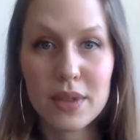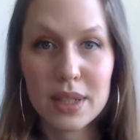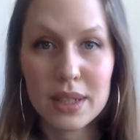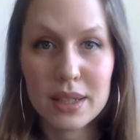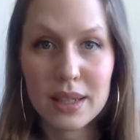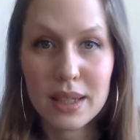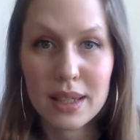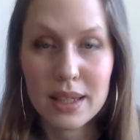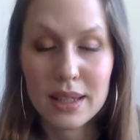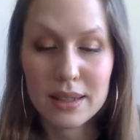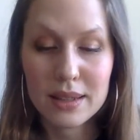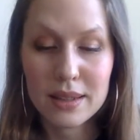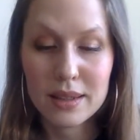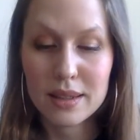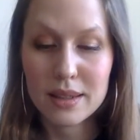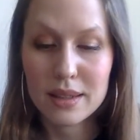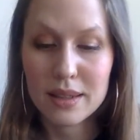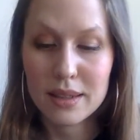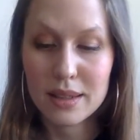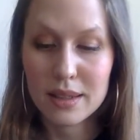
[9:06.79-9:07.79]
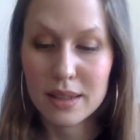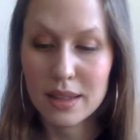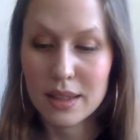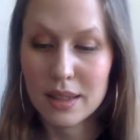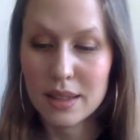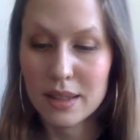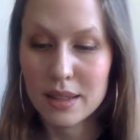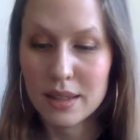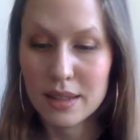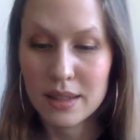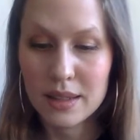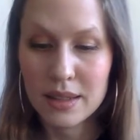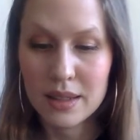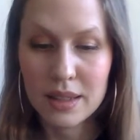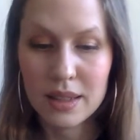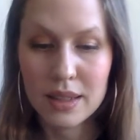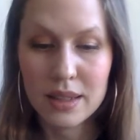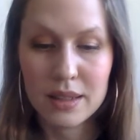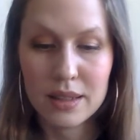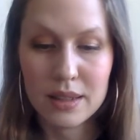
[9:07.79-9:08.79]
in
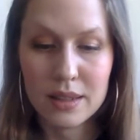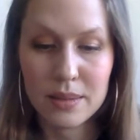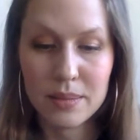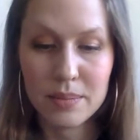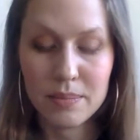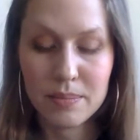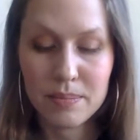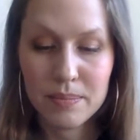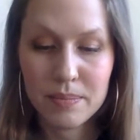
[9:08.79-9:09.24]
a